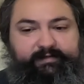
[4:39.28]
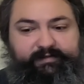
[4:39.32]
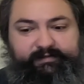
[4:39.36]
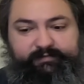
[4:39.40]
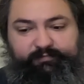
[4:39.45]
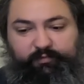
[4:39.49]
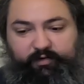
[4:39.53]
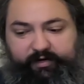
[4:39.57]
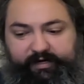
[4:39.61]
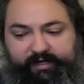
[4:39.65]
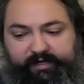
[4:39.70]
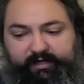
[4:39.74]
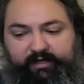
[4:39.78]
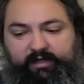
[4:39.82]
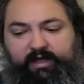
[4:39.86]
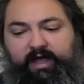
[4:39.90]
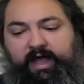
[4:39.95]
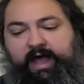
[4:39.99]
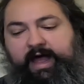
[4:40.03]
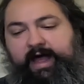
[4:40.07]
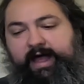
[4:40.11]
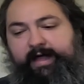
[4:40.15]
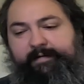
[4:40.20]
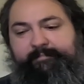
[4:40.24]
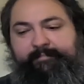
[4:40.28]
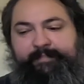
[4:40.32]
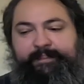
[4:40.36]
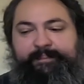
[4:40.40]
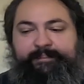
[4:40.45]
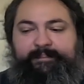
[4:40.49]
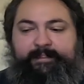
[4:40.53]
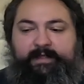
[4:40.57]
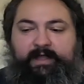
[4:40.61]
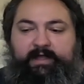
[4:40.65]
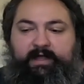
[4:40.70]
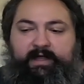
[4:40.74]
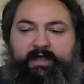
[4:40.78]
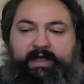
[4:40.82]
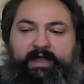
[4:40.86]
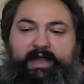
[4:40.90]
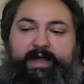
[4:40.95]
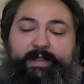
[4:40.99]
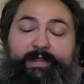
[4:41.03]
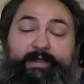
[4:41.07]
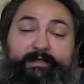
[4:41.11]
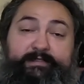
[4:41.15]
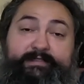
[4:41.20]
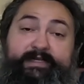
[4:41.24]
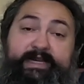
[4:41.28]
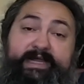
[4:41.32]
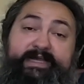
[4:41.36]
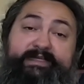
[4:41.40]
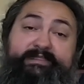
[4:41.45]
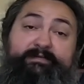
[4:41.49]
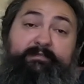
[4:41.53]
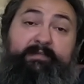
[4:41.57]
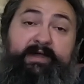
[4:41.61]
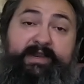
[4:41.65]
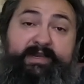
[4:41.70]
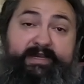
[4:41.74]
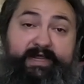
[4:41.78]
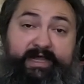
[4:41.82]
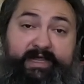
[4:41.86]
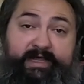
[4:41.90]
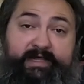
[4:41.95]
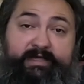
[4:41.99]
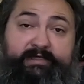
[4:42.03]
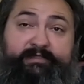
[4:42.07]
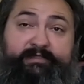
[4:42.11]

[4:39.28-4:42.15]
this morning. And then today is Monday,